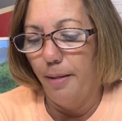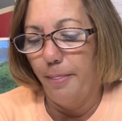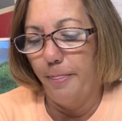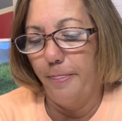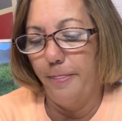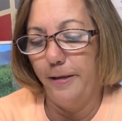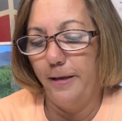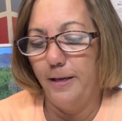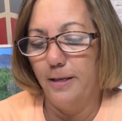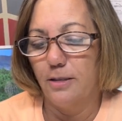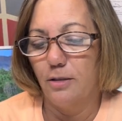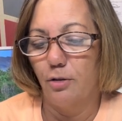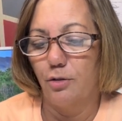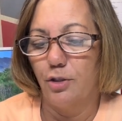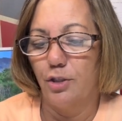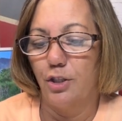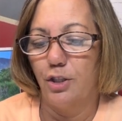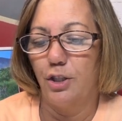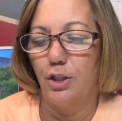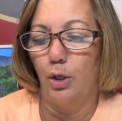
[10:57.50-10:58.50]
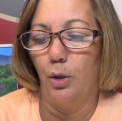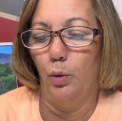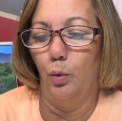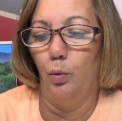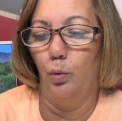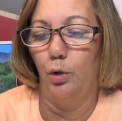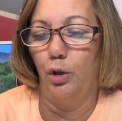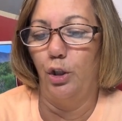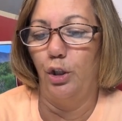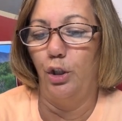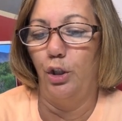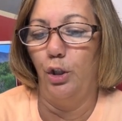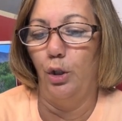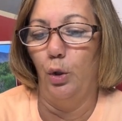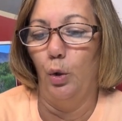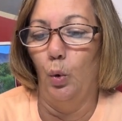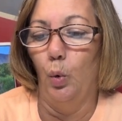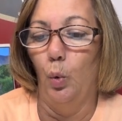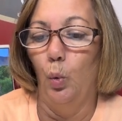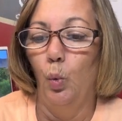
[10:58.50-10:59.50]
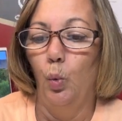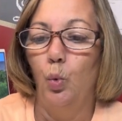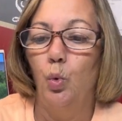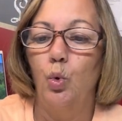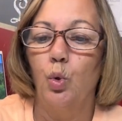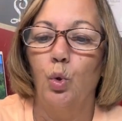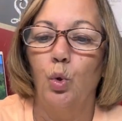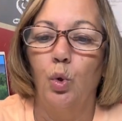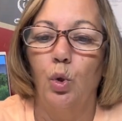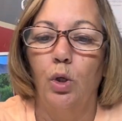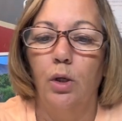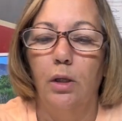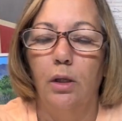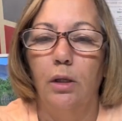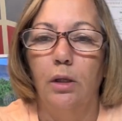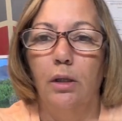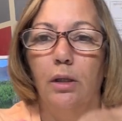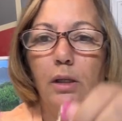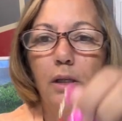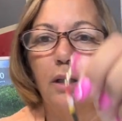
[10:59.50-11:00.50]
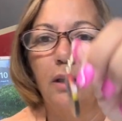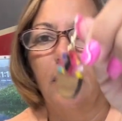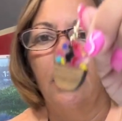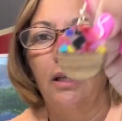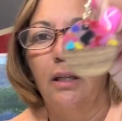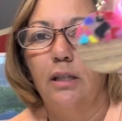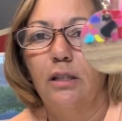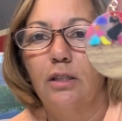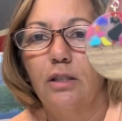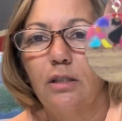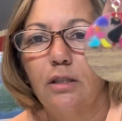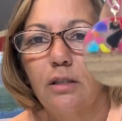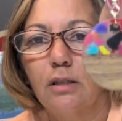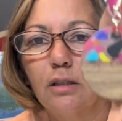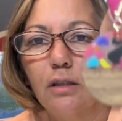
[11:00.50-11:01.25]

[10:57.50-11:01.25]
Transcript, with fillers: These are so cute. Look at these.